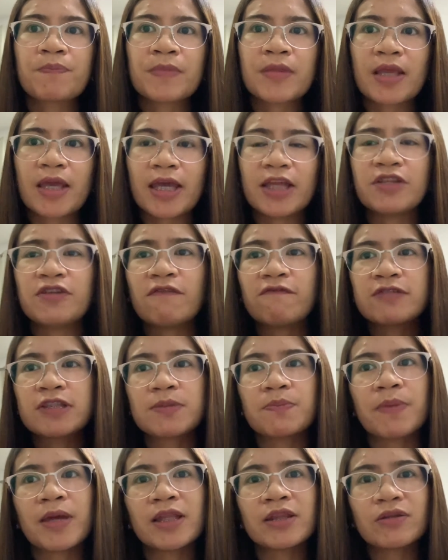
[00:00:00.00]
and you've
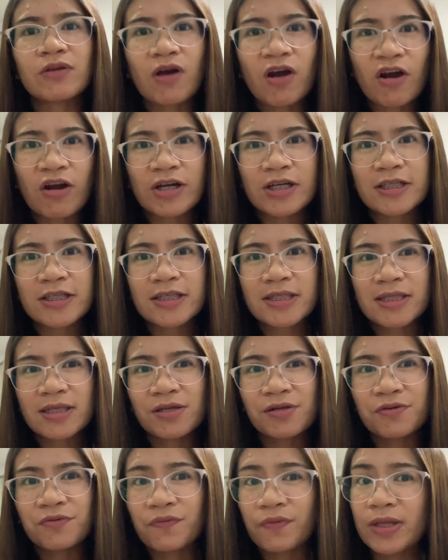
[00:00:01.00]
spent hours
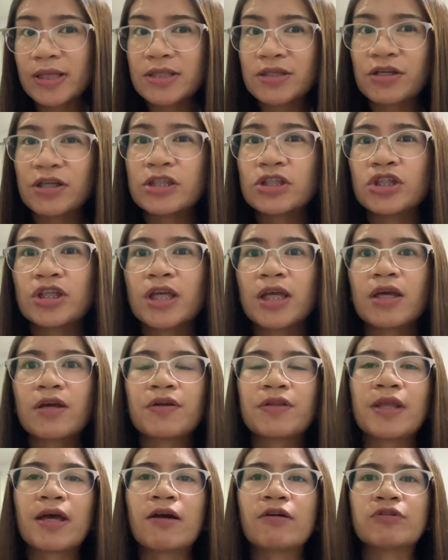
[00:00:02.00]
researching
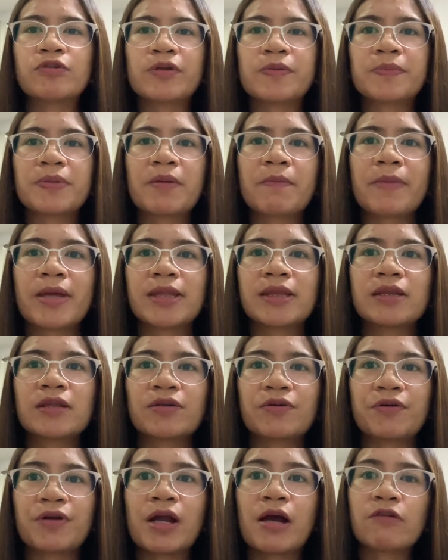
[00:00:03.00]
on how to implement
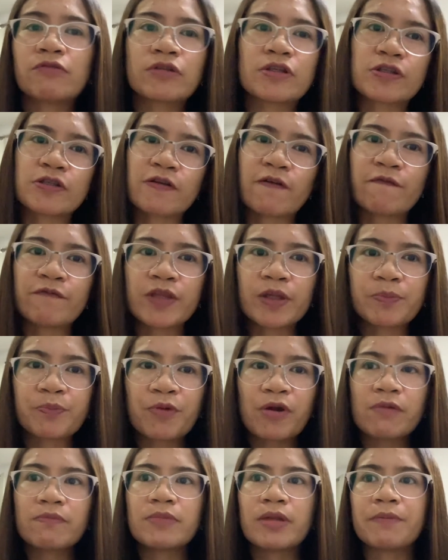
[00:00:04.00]
or how to solve that
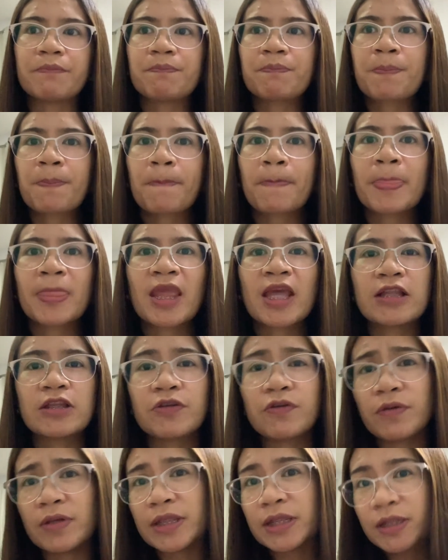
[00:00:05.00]
problem? Do
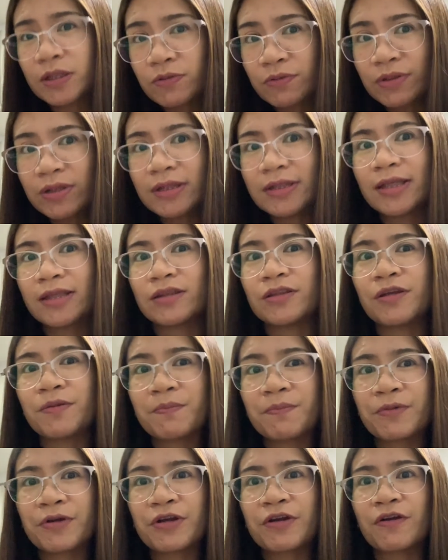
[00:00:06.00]
you include that
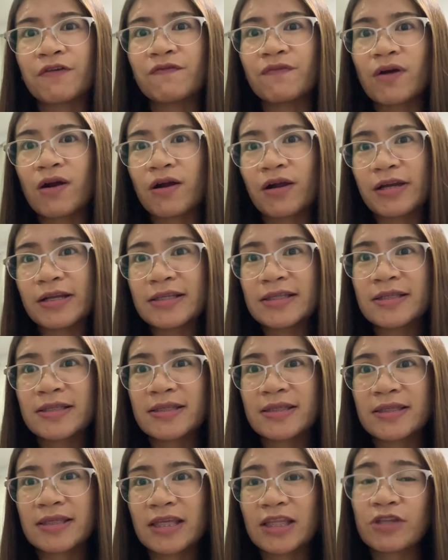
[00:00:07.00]
number of
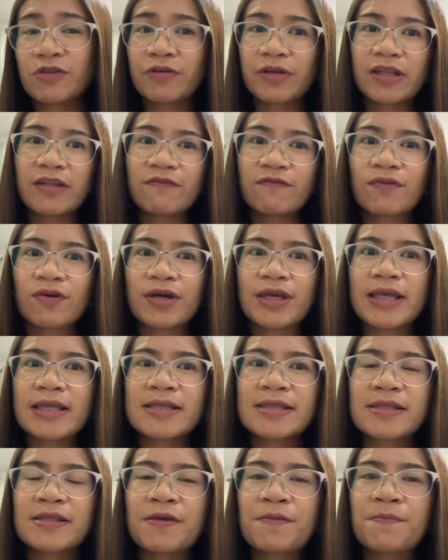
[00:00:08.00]
hours in your invoice?